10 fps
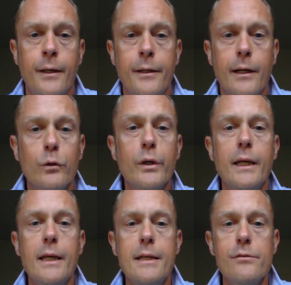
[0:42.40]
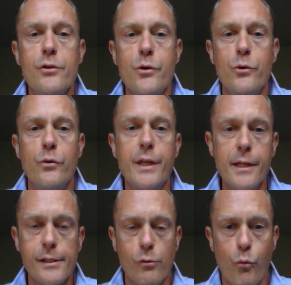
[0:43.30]
Now, looking into
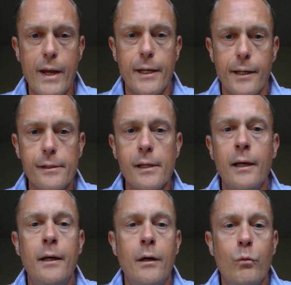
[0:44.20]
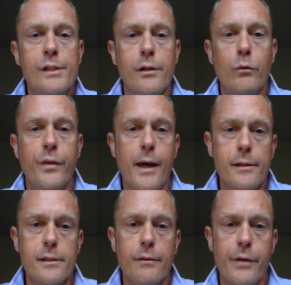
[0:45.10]
these ratings, we start with
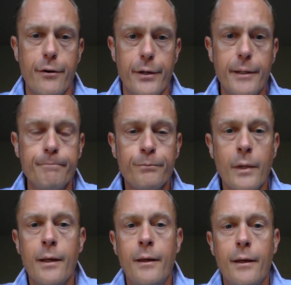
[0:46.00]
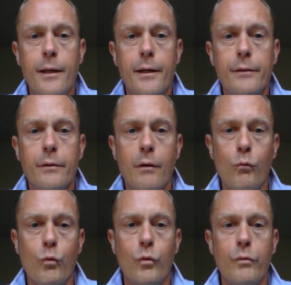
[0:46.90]
S, severity,
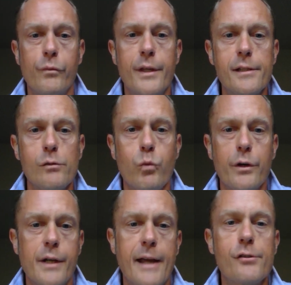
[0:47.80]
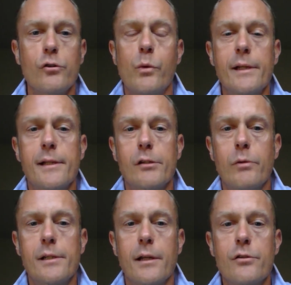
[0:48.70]
and this is where in ISO
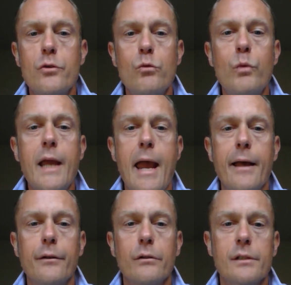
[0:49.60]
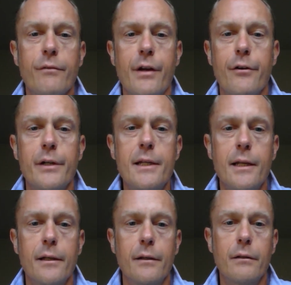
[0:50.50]
26262, we handle
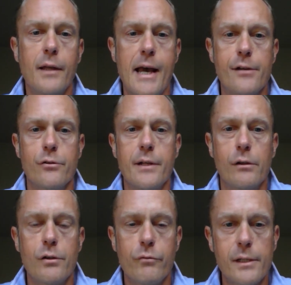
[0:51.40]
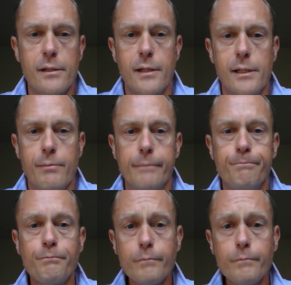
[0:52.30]
severity in the hazard analysis and risk assessment